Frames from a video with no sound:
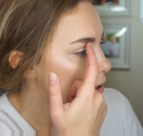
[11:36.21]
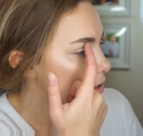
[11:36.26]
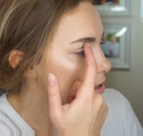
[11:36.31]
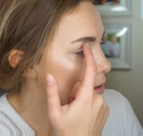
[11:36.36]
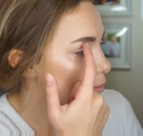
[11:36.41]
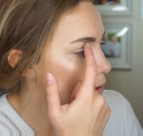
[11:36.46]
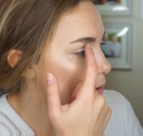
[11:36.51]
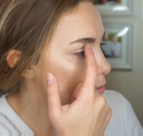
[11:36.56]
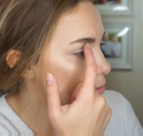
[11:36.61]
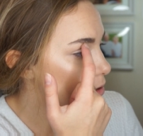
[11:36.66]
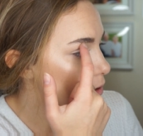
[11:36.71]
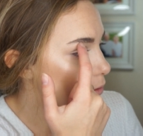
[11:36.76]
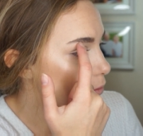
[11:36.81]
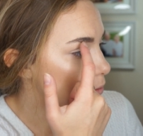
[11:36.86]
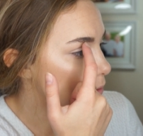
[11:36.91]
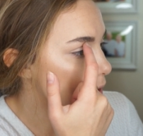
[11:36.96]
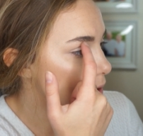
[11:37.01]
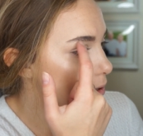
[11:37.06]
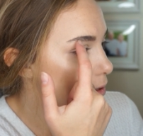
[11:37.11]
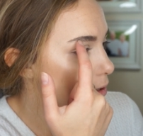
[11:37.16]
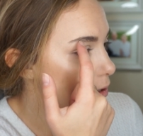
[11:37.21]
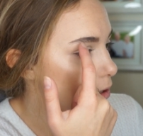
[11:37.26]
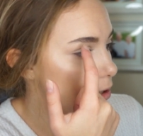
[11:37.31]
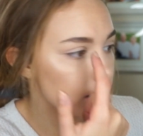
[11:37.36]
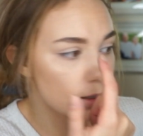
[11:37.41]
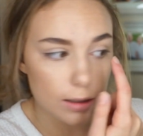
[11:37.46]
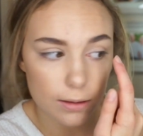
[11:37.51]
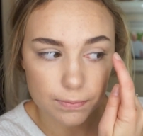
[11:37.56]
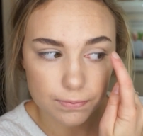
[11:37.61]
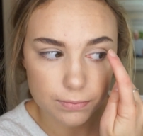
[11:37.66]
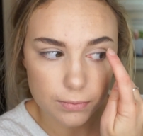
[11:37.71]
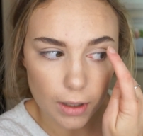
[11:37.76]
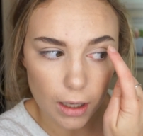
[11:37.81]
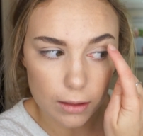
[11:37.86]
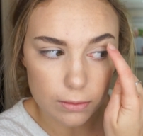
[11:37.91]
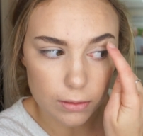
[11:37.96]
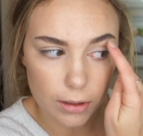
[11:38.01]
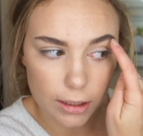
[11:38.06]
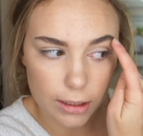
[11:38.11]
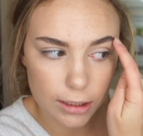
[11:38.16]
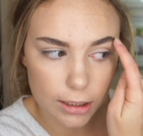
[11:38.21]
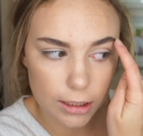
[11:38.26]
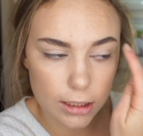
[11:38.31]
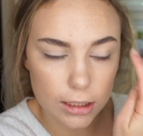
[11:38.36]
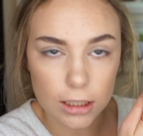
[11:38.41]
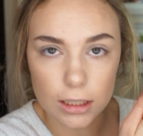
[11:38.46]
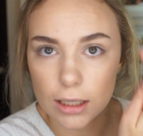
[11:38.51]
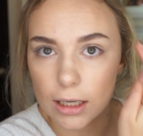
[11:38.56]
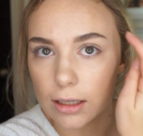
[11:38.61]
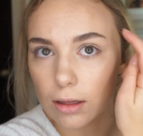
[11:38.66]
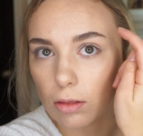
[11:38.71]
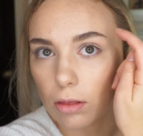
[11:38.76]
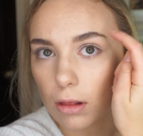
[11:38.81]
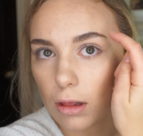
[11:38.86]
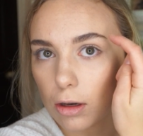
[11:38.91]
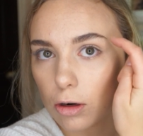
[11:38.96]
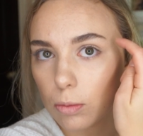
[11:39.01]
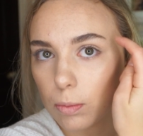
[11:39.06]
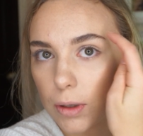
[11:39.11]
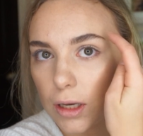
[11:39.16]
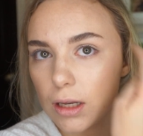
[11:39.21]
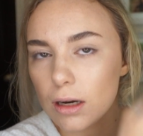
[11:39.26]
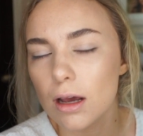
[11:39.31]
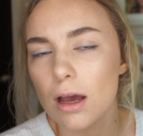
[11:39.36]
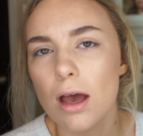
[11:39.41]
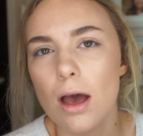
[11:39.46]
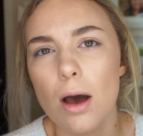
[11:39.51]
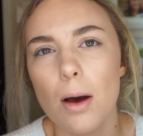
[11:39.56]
sometimes like right here and a little bit,